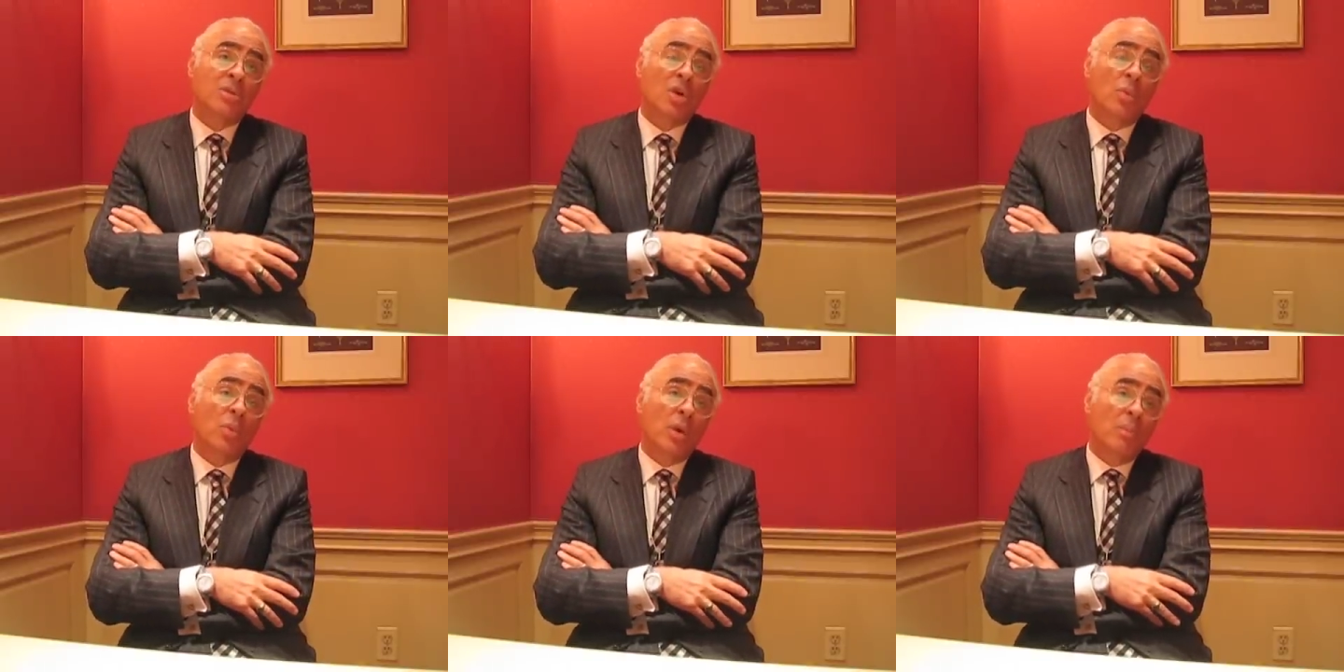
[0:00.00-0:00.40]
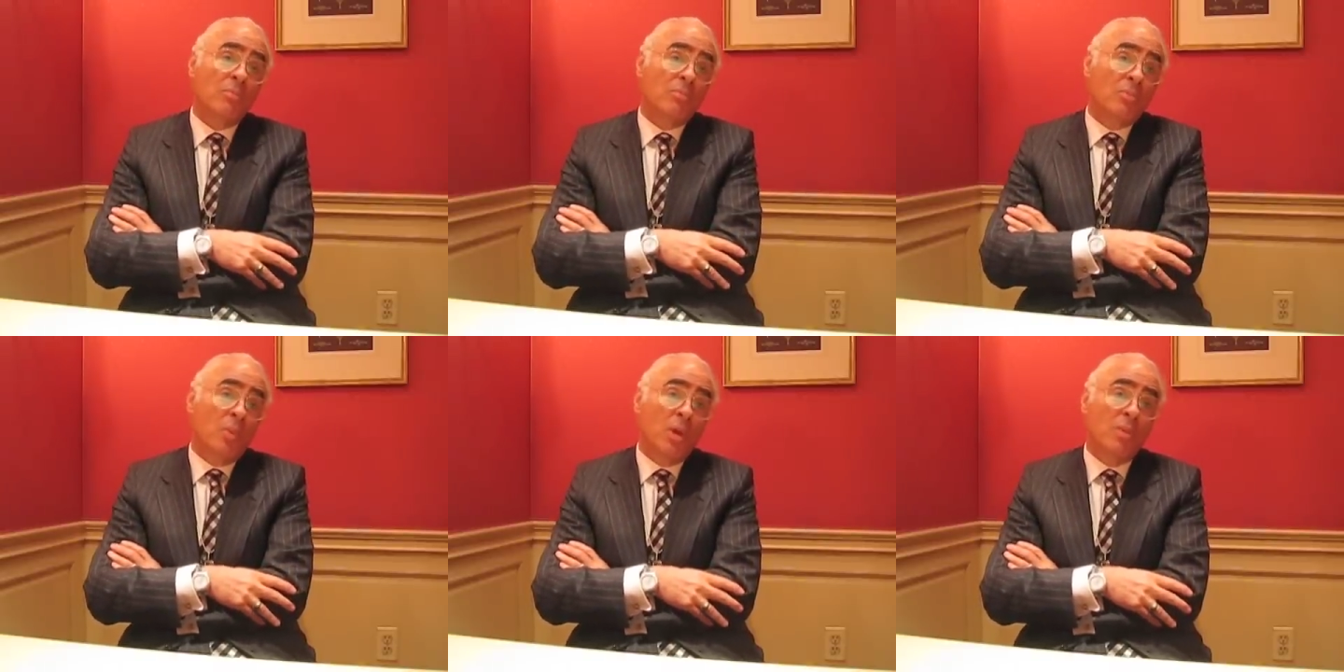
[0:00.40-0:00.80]
So
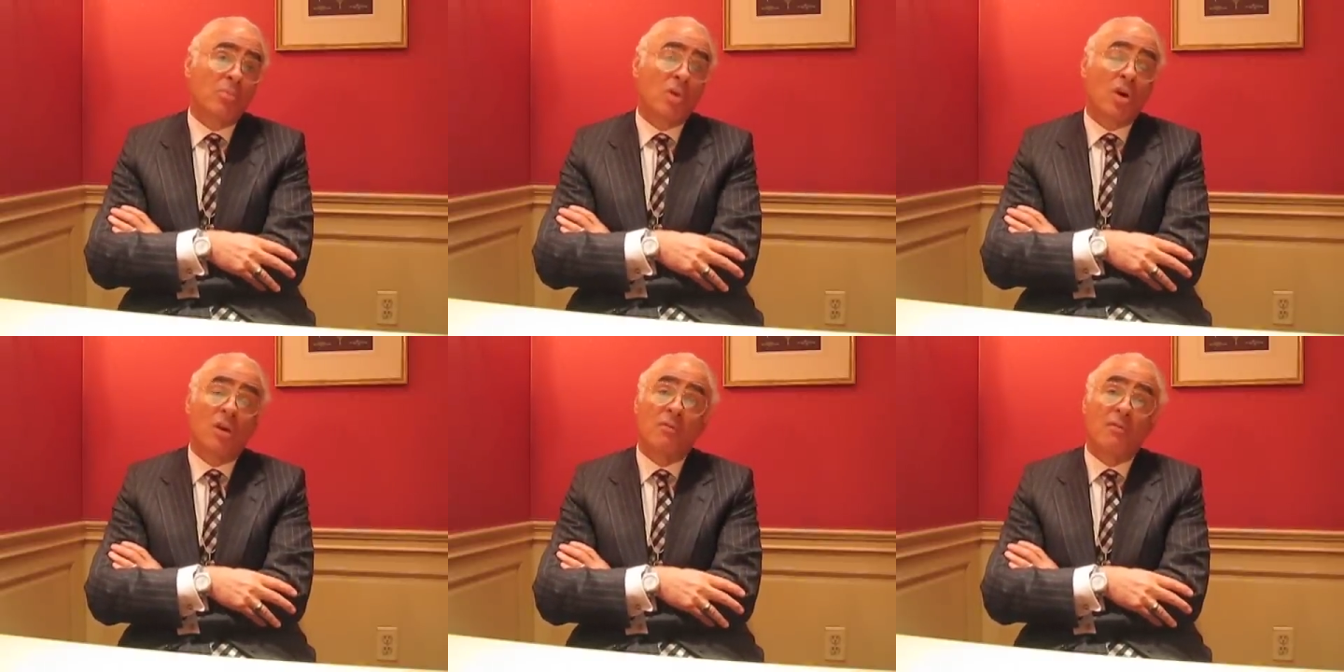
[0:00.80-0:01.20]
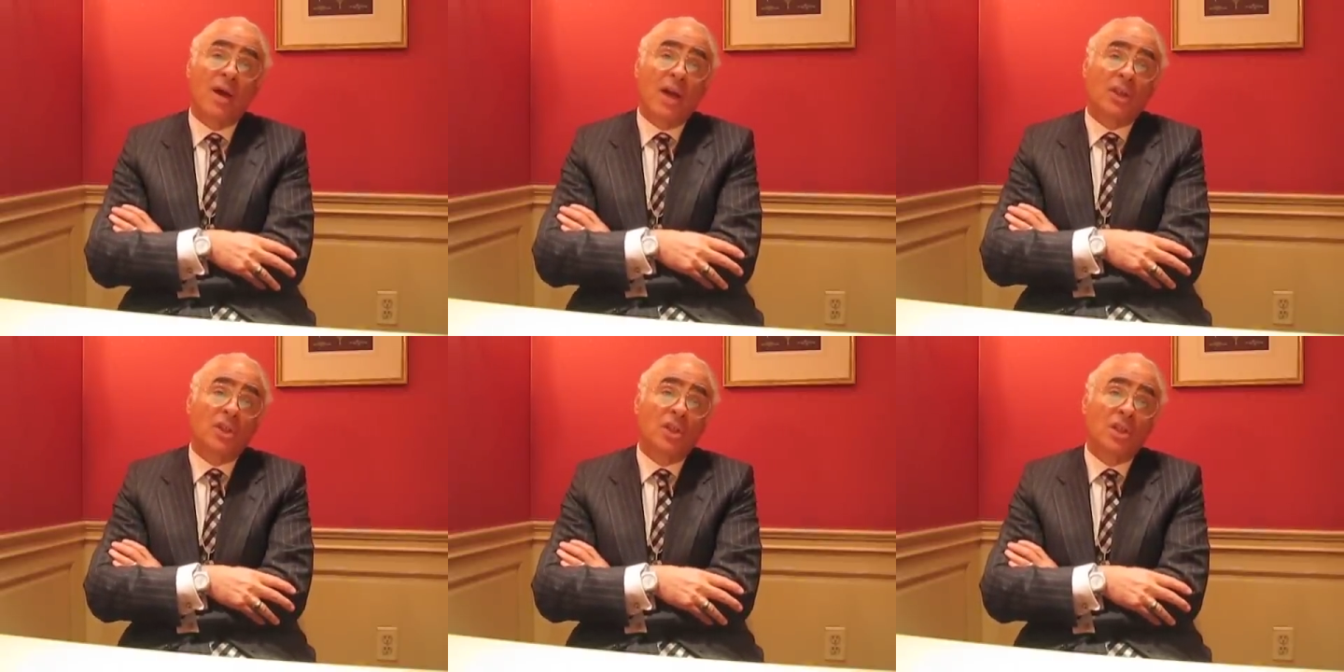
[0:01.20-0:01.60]
we brought in
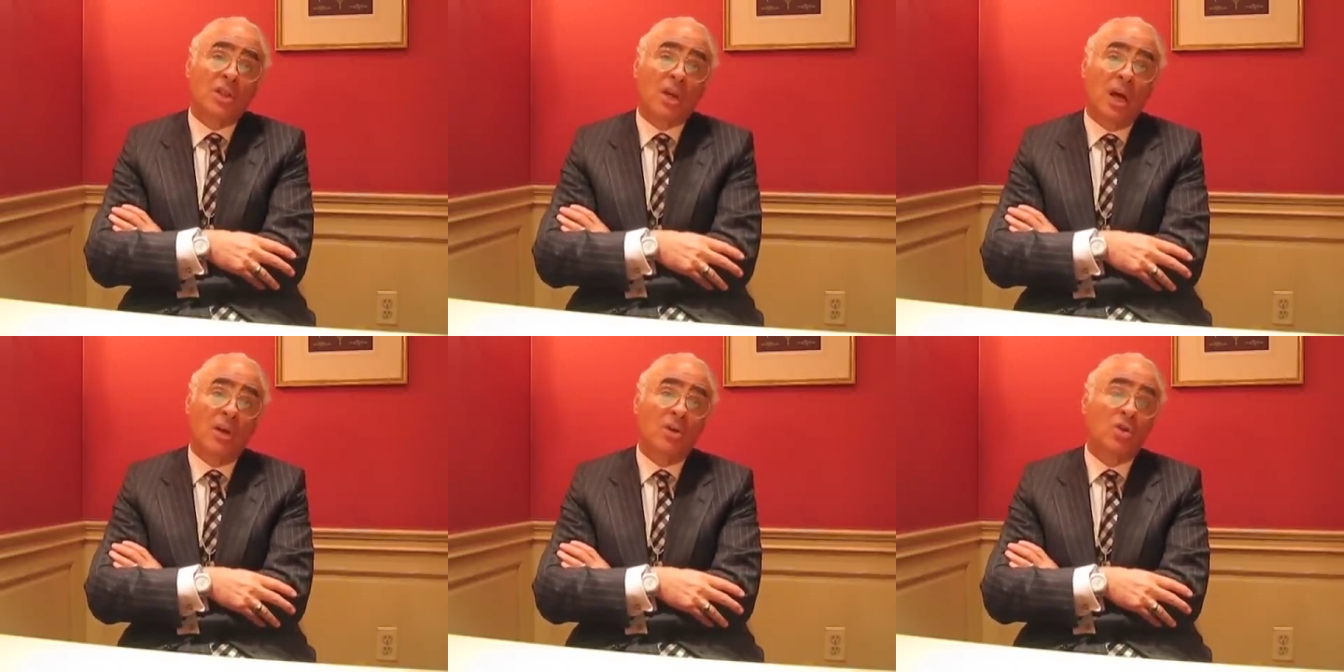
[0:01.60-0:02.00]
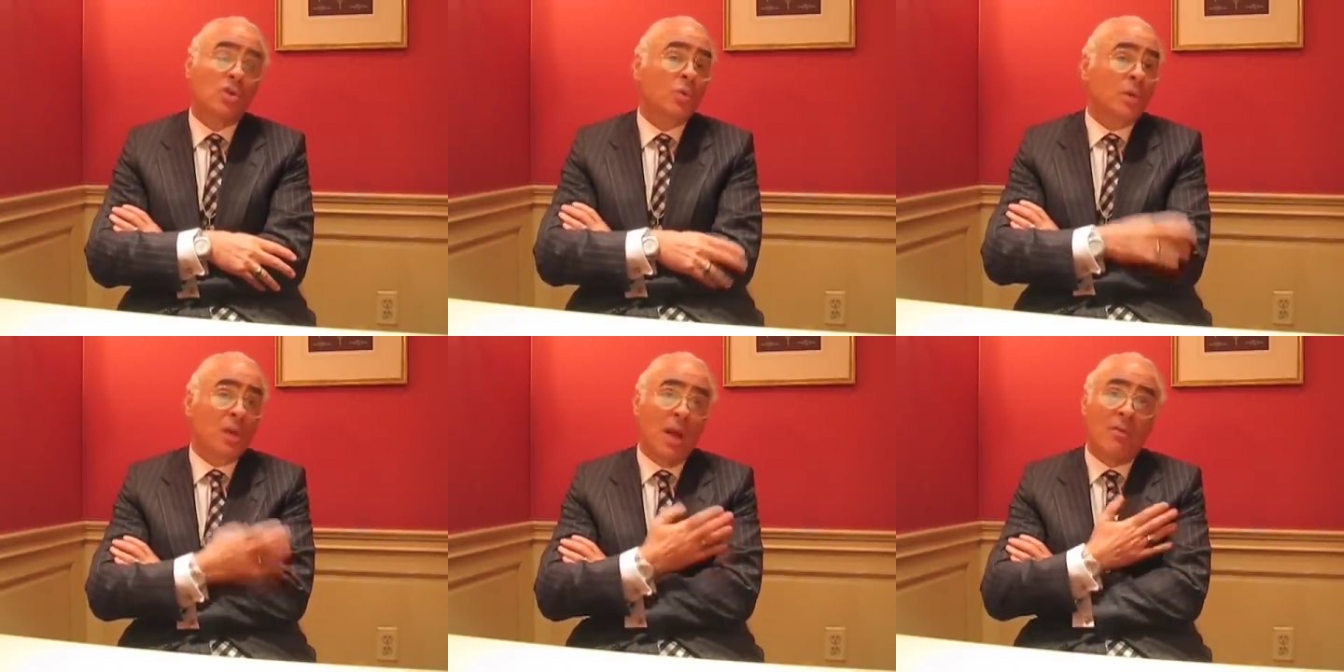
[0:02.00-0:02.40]
fashion designers
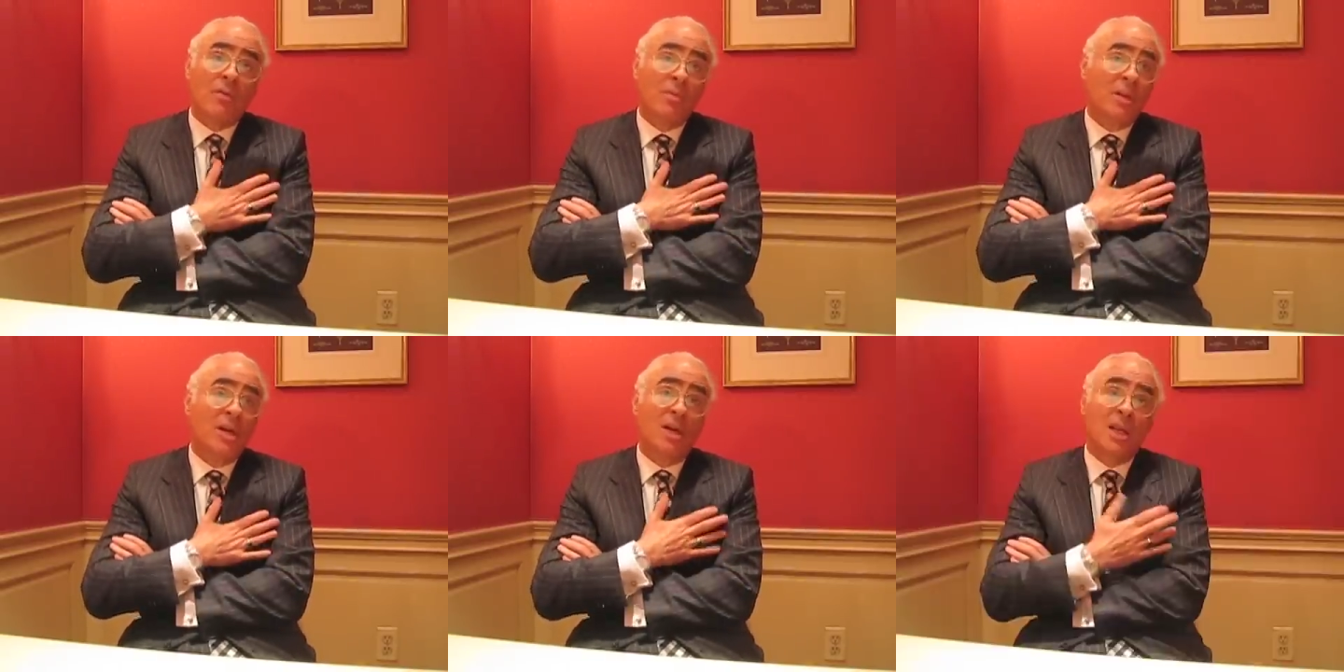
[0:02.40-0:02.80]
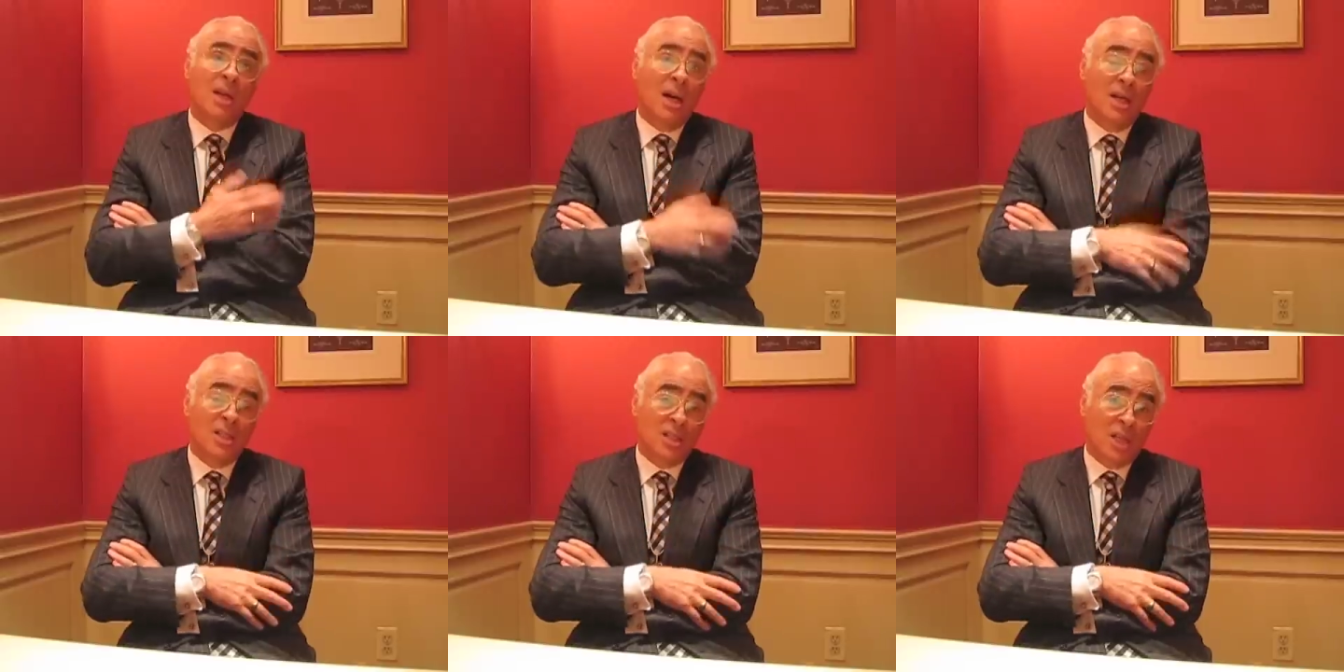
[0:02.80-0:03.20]
who had never been in the
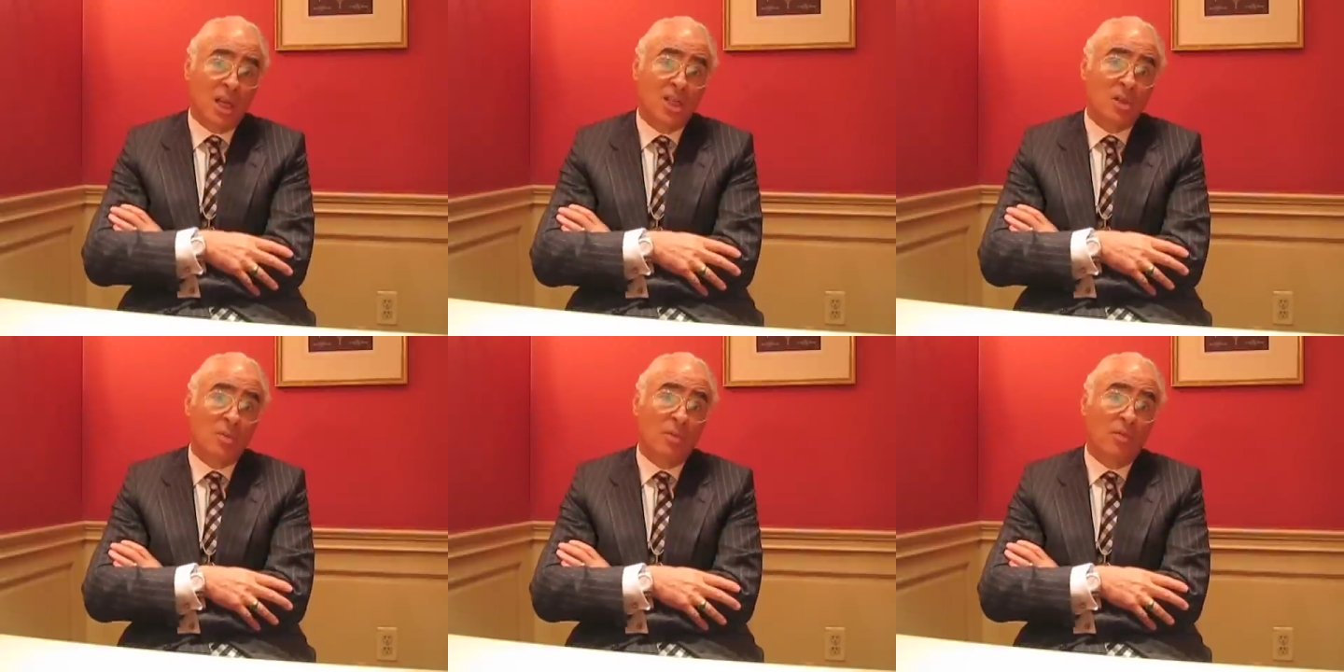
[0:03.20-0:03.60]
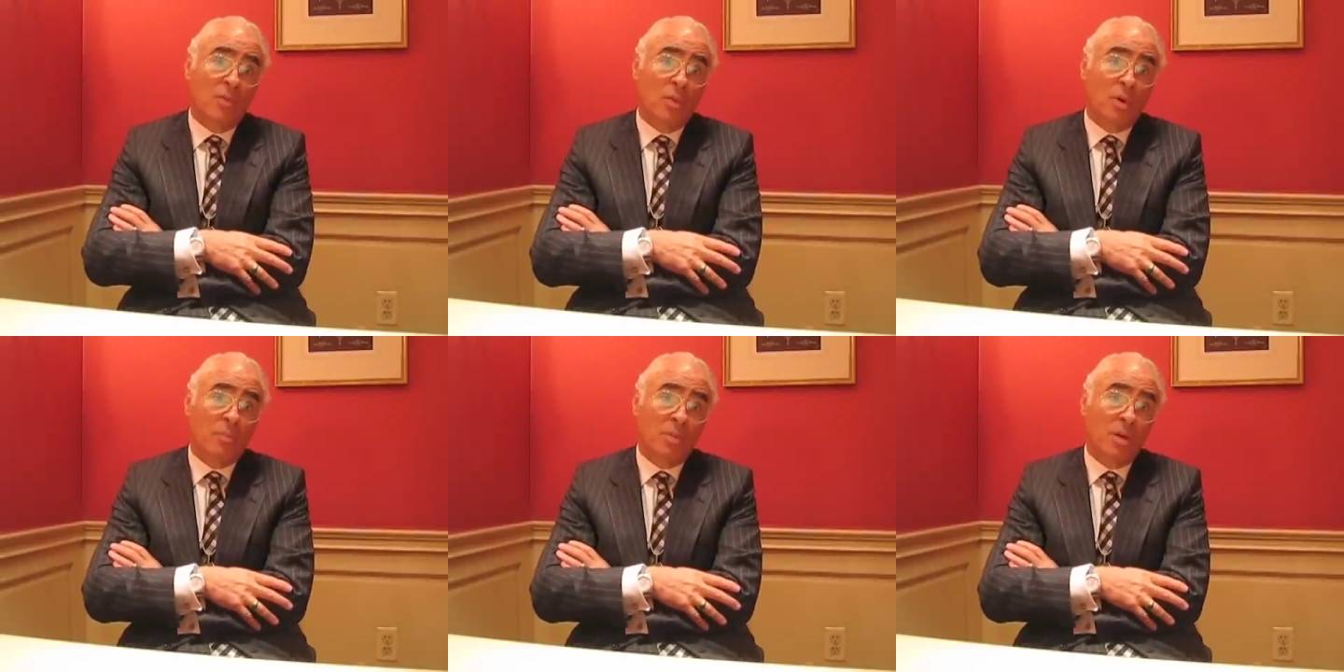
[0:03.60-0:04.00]
United States before,